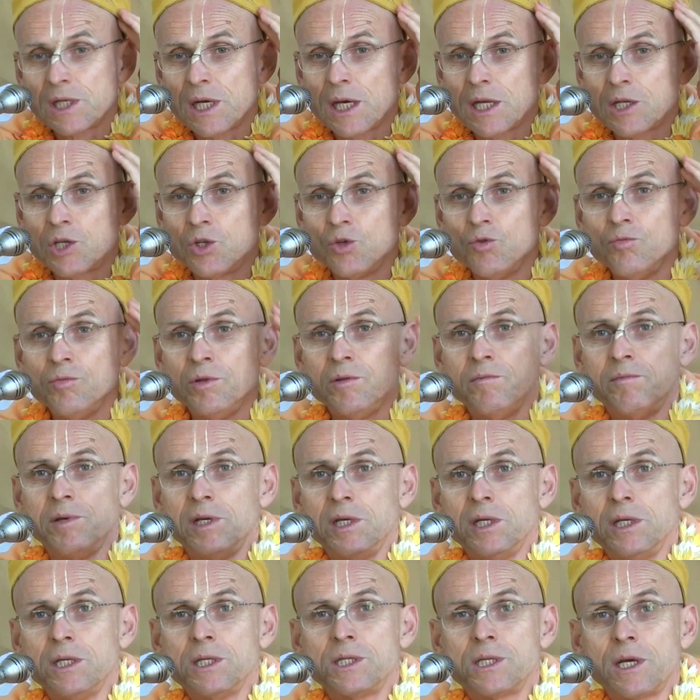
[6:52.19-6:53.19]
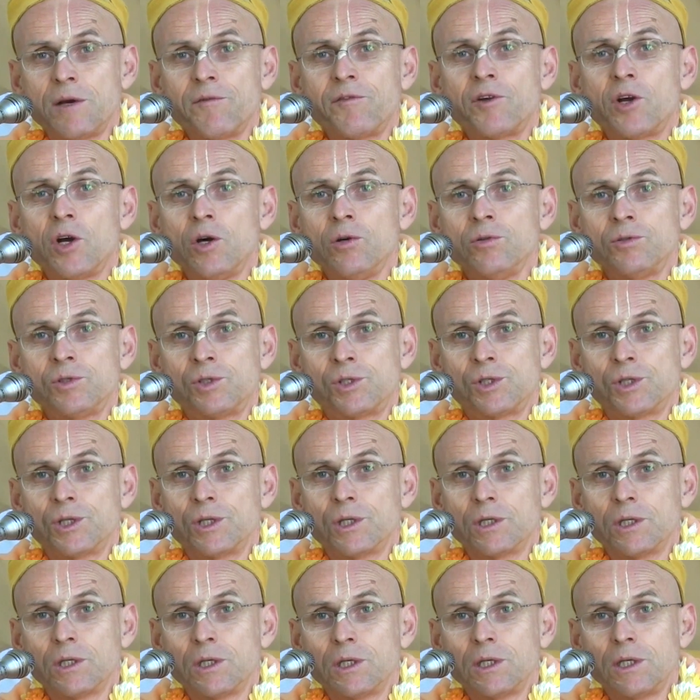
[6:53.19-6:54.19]
that human beings have
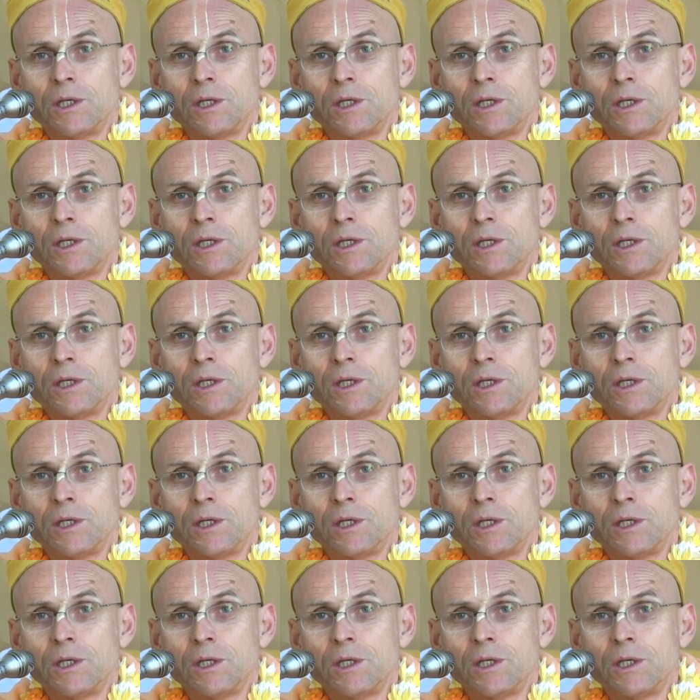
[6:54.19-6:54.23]
culture,